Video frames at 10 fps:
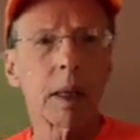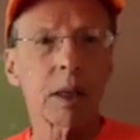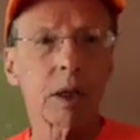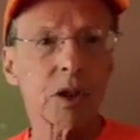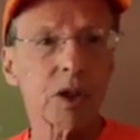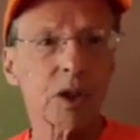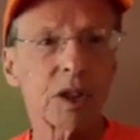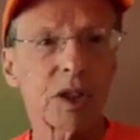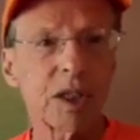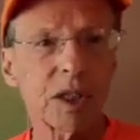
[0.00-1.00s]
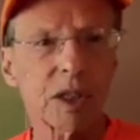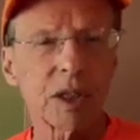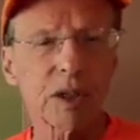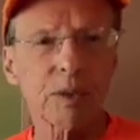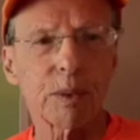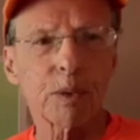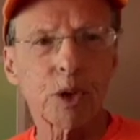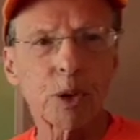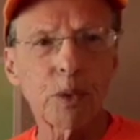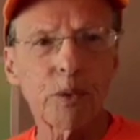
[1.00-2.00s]
Thus, the distance from
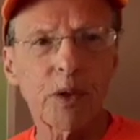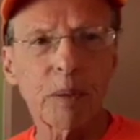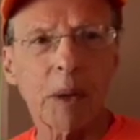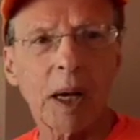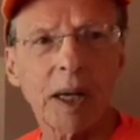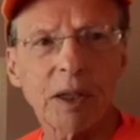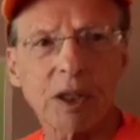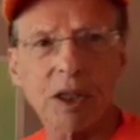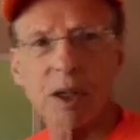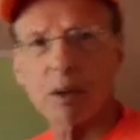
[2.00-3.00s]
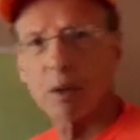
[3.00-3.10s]
2 feet behind the center